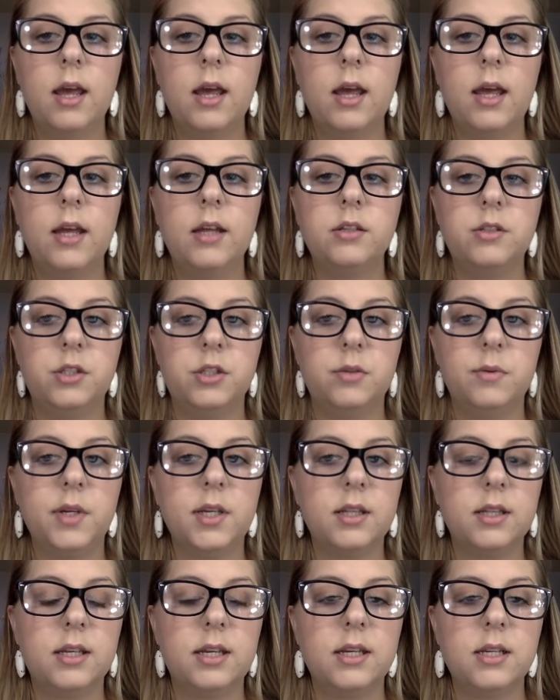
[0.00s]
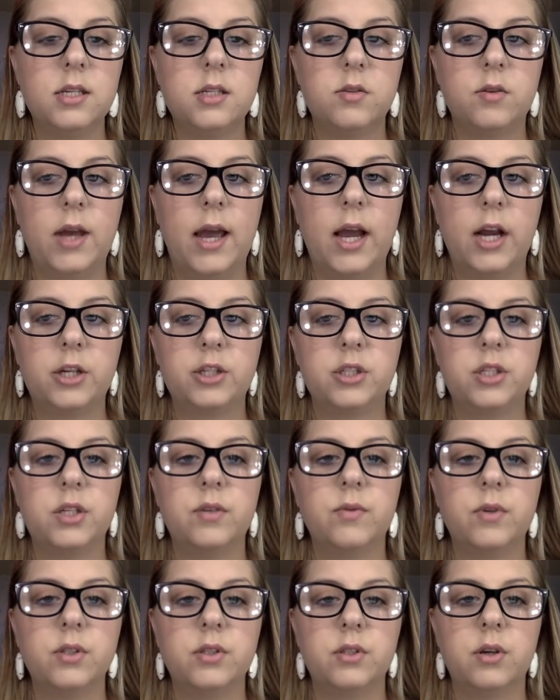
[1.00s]
And doing this actually
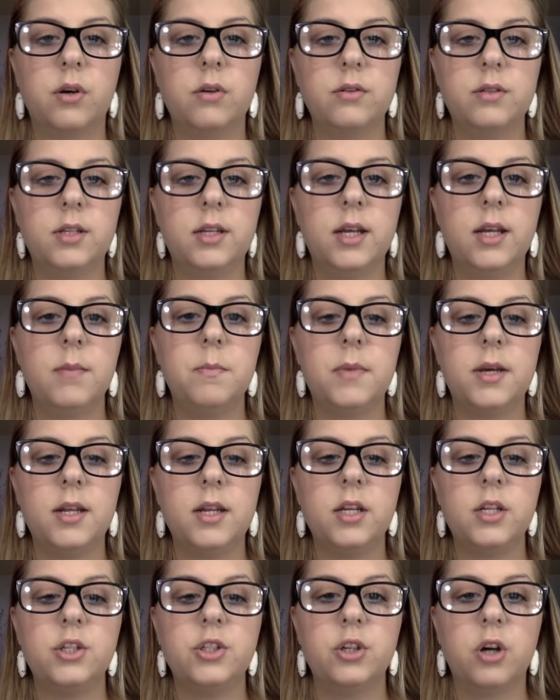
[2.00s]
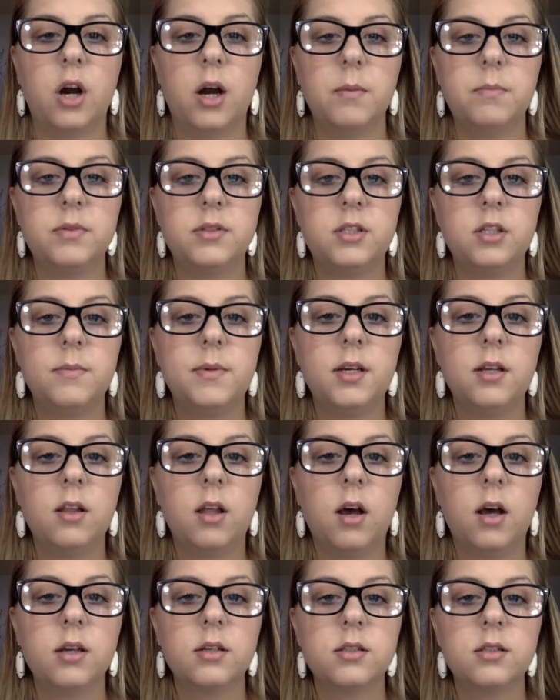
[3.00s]
resulted in many jobs to be
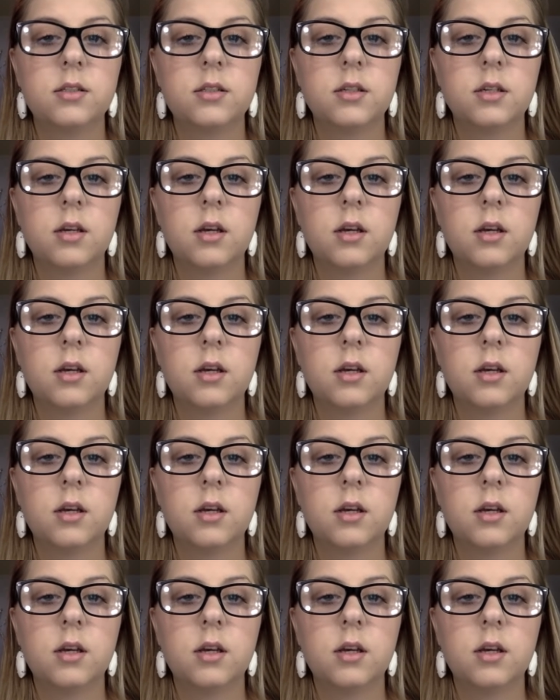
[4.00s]
lost,